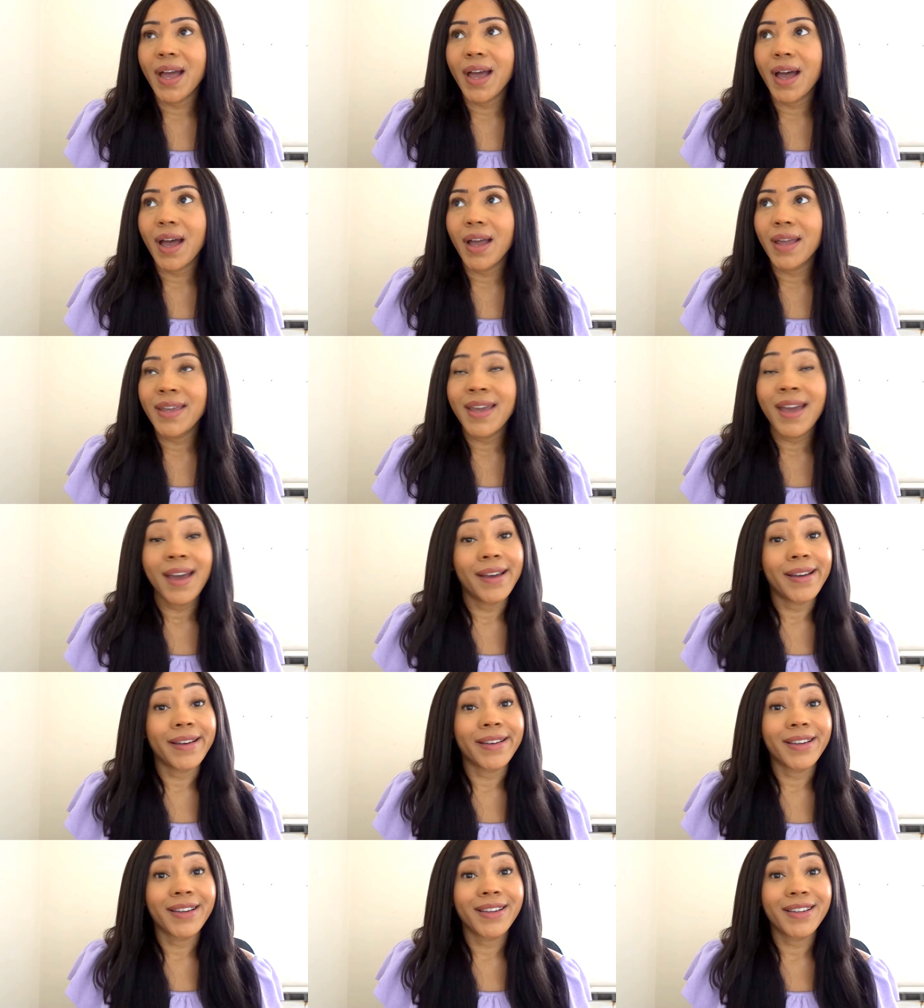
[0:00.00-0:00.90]

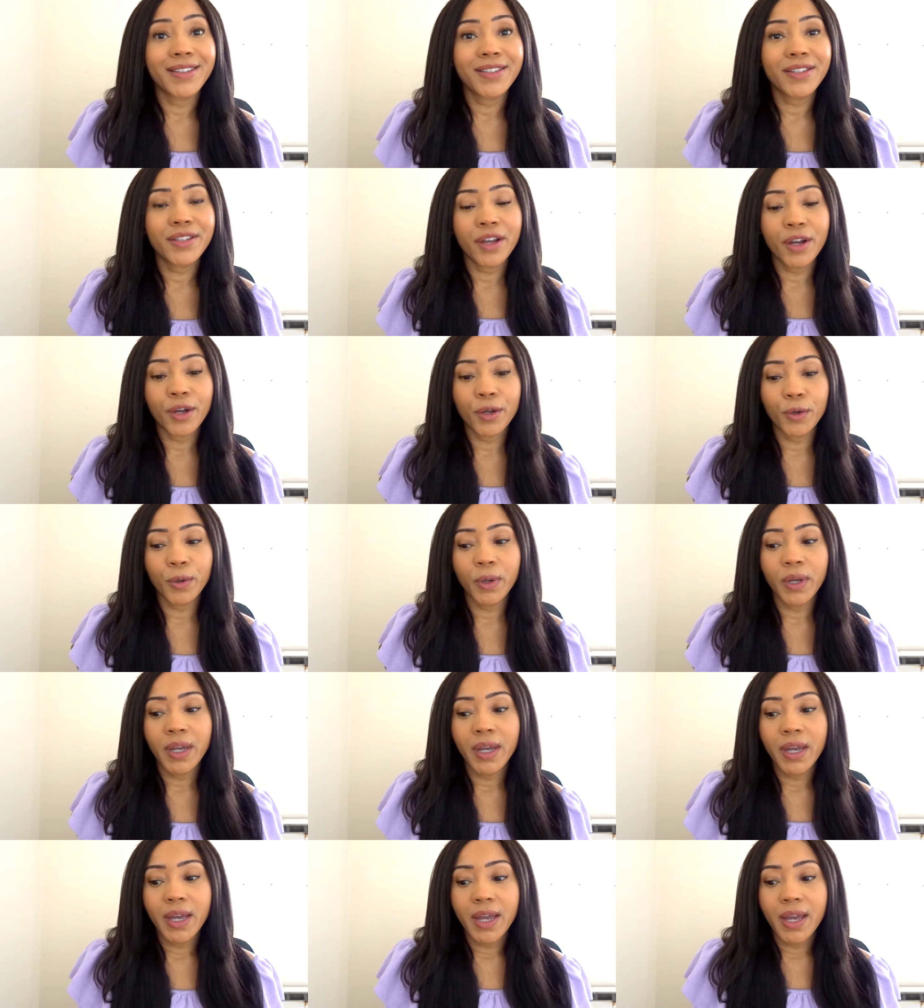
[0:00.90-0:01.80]
Yeah, so
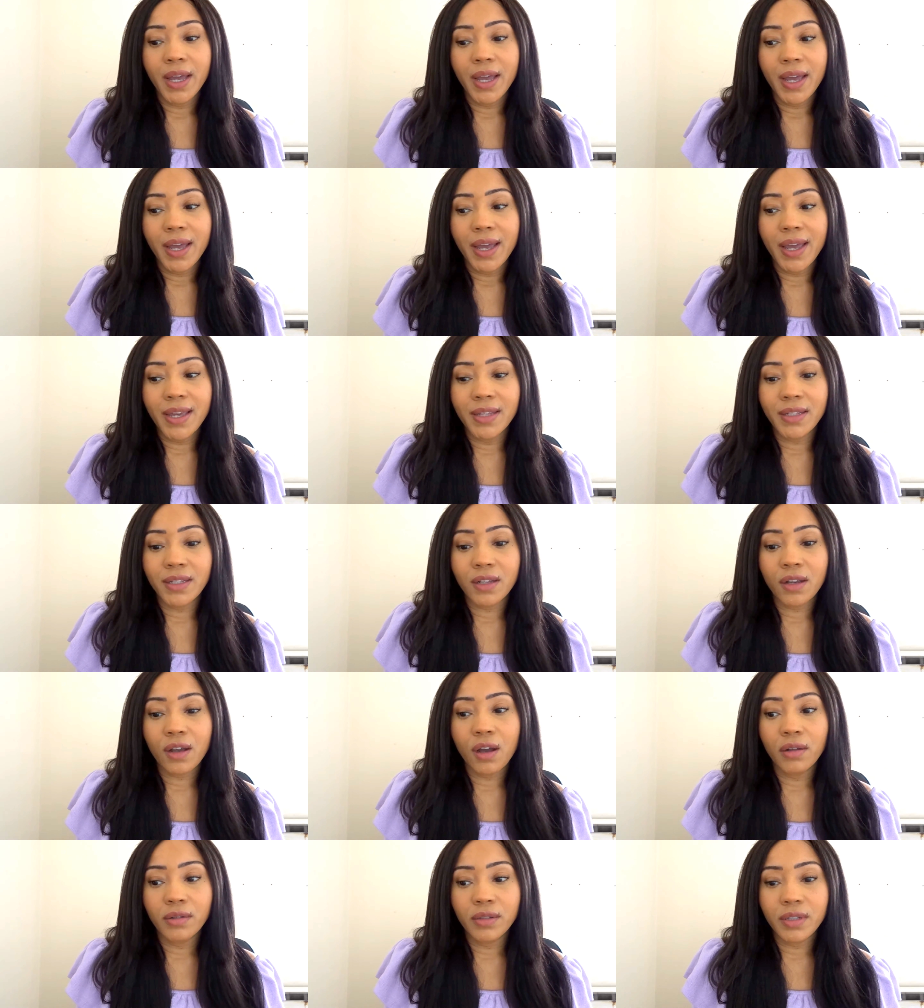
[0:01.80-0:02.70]
it's
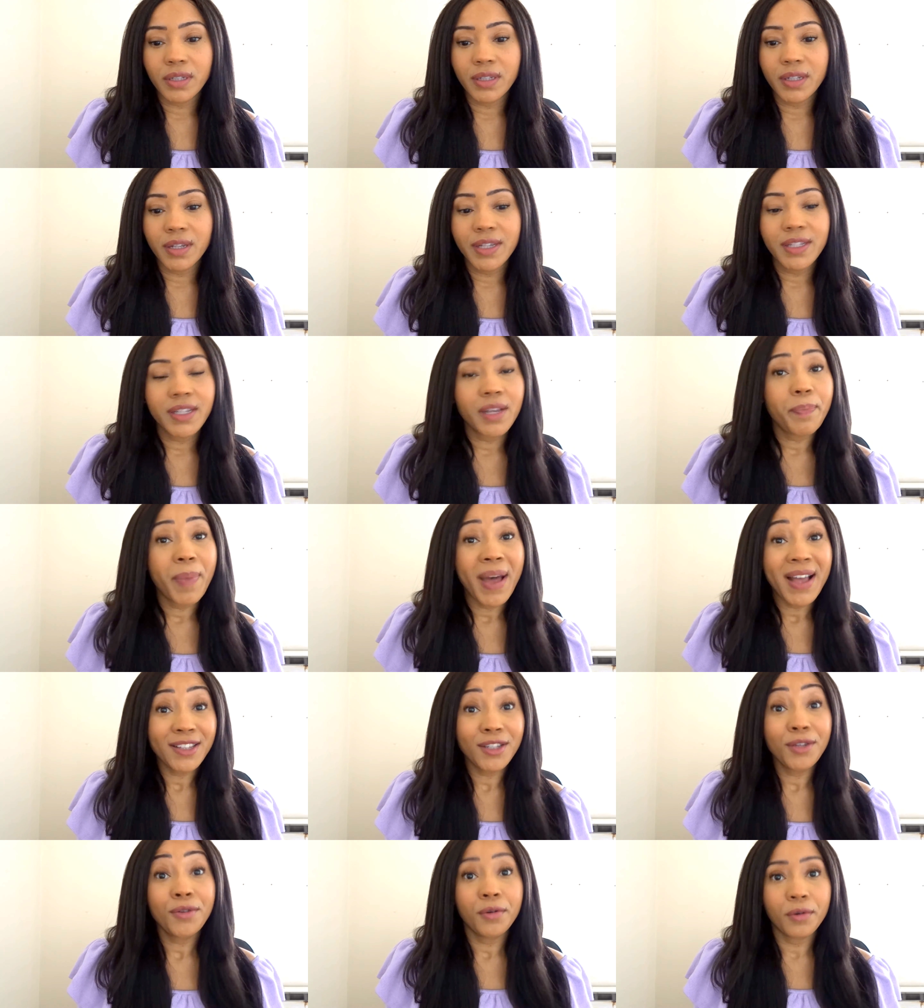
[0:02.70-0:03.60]
constant. It's a
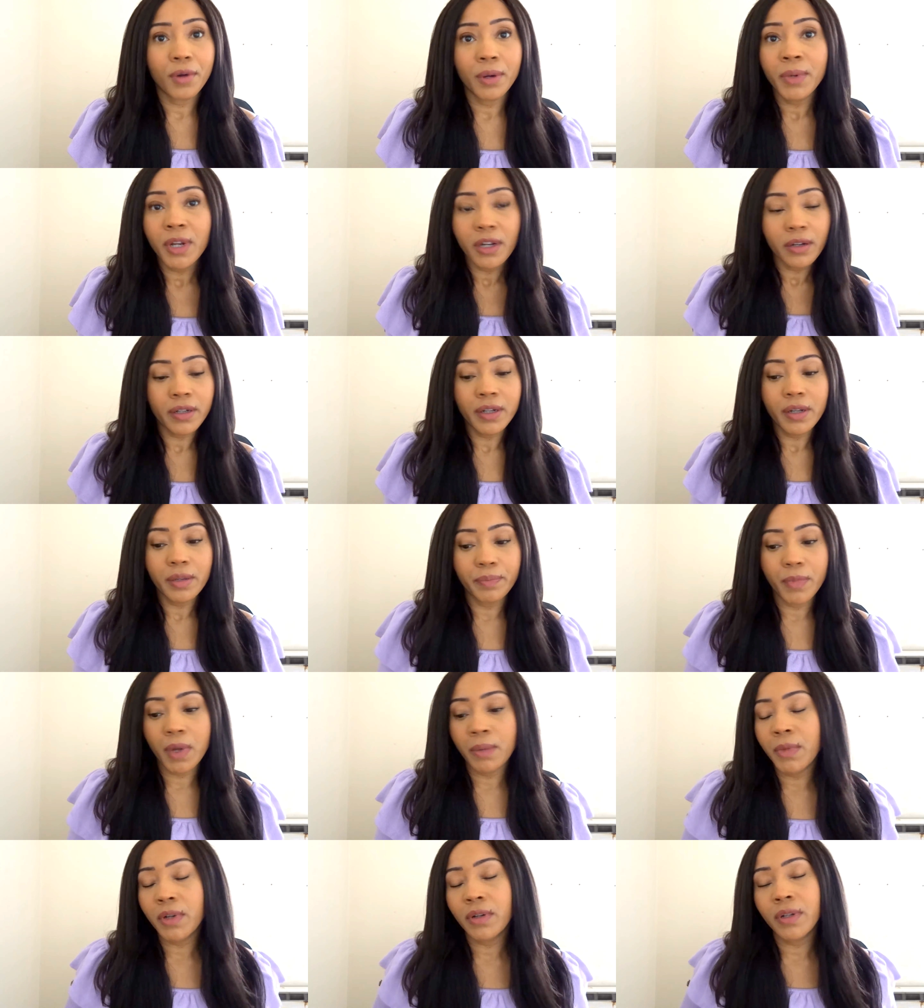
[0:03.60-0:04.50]
battle. I'm not
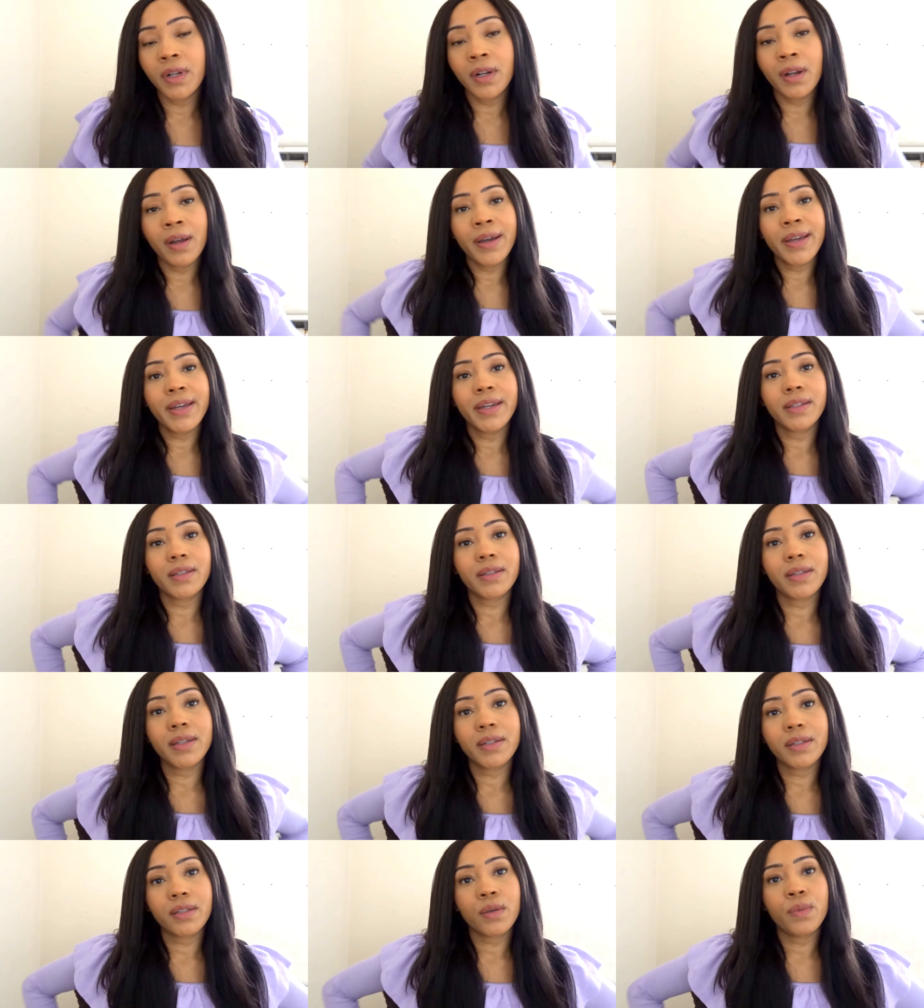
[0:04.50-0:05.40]
gonna lie.
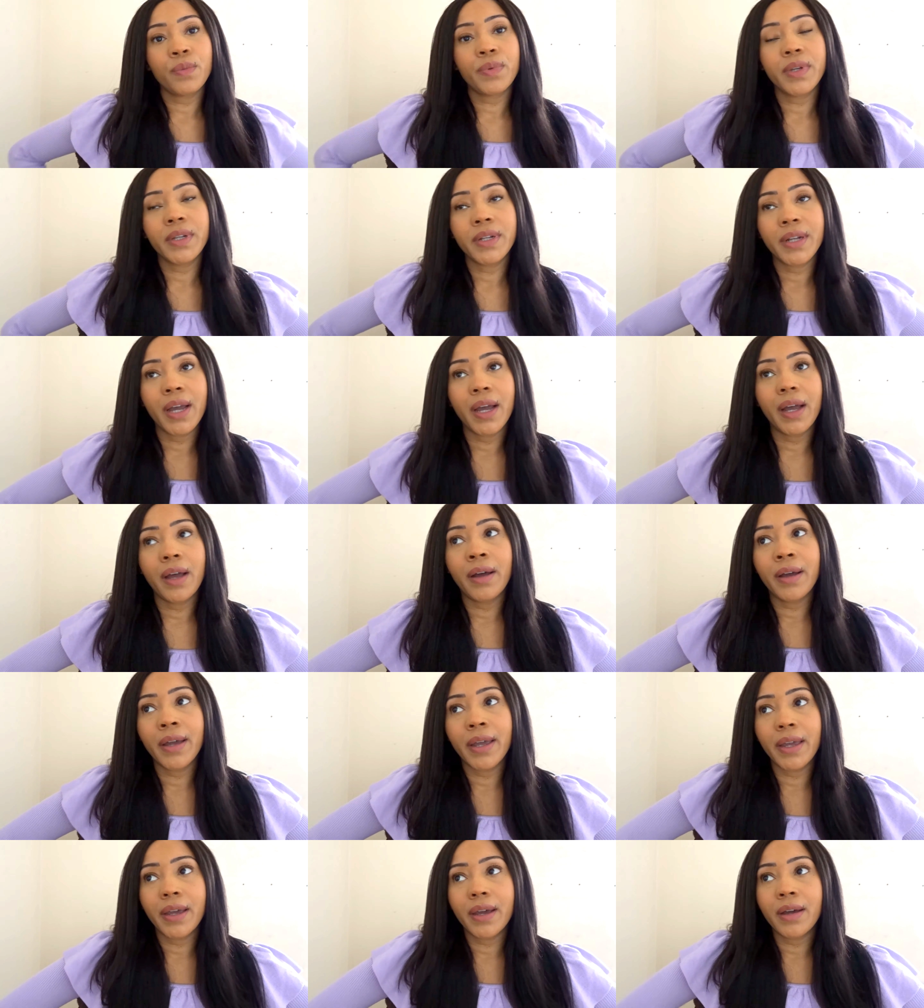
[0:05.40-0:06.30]
It's something that
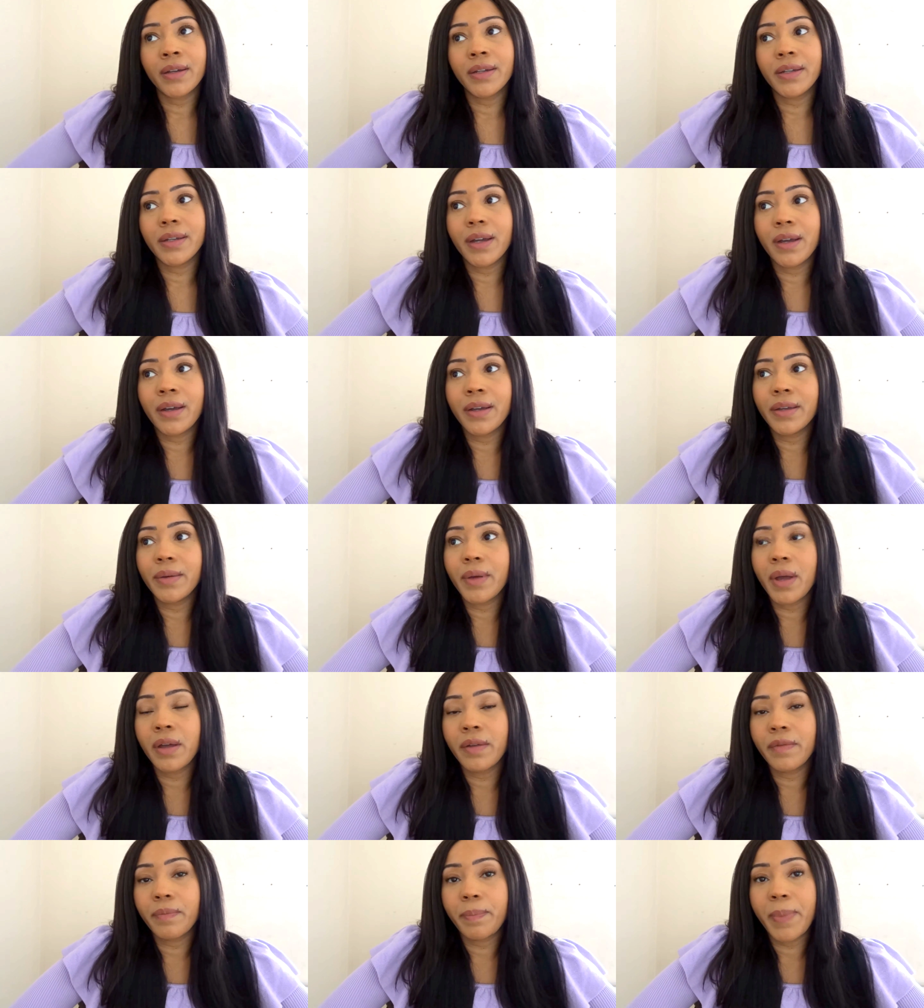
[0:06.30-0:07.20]

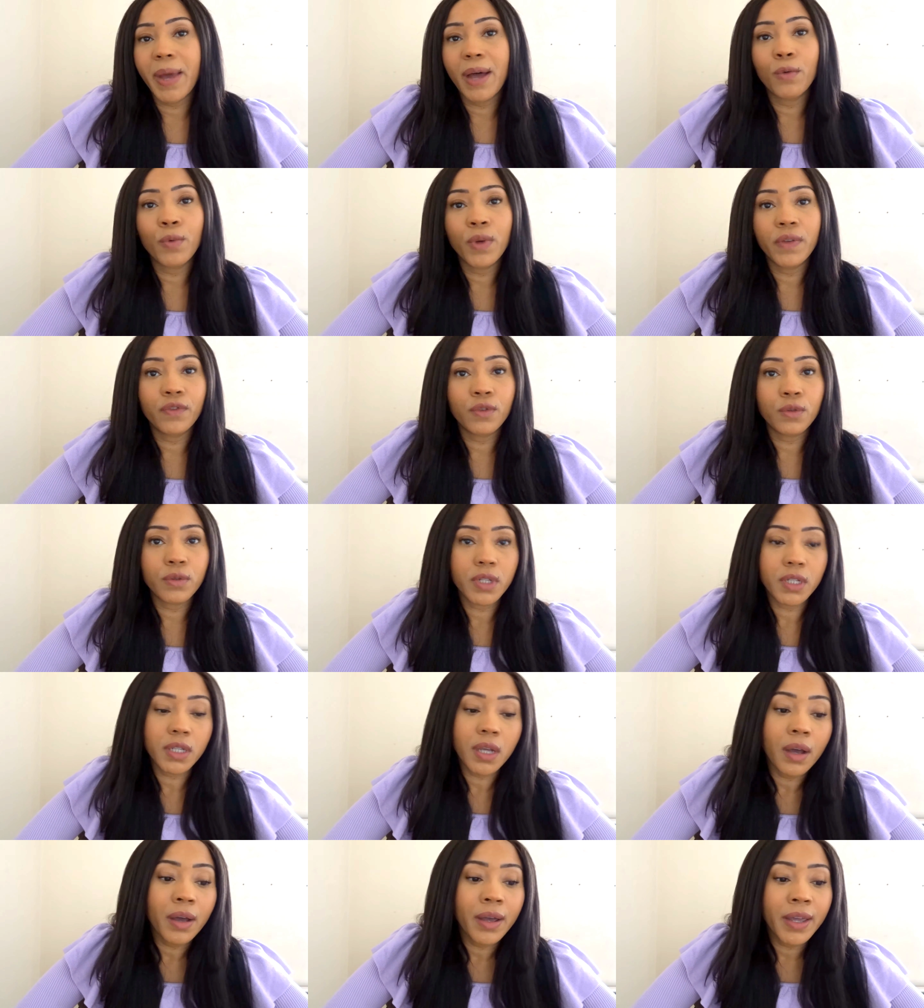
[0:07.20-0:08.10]
I battle with all the
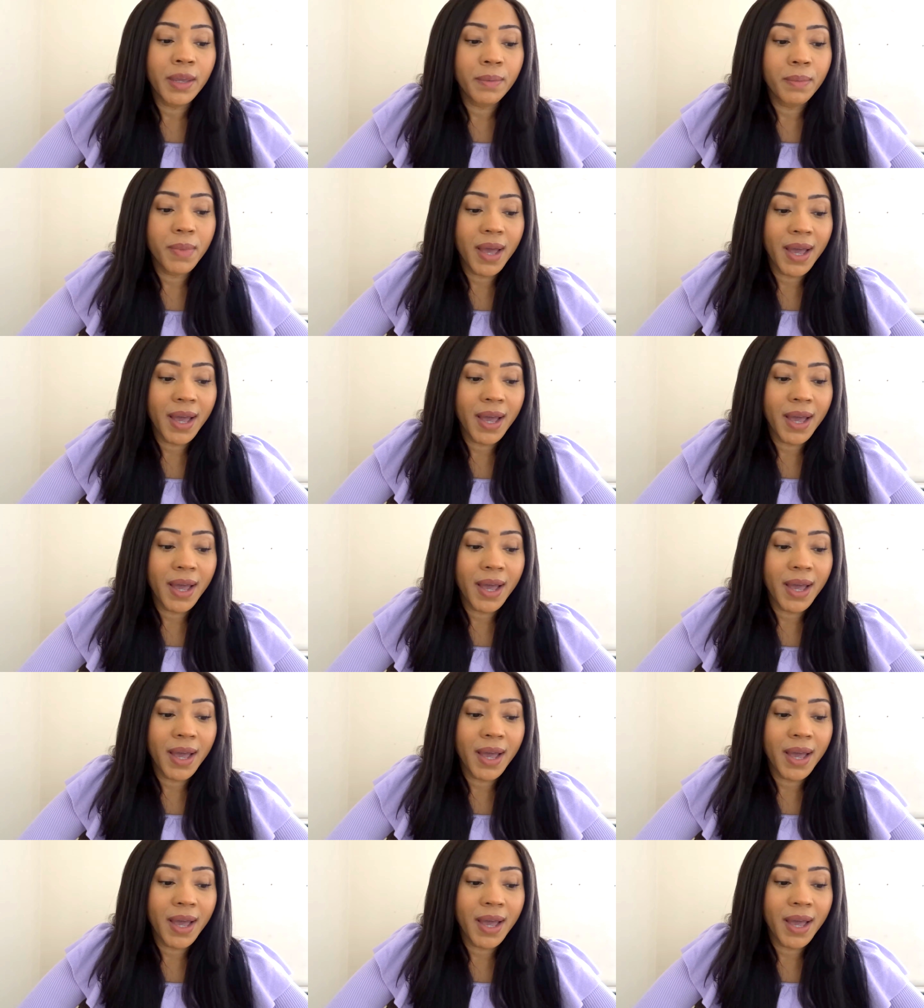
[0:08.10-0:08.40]
time.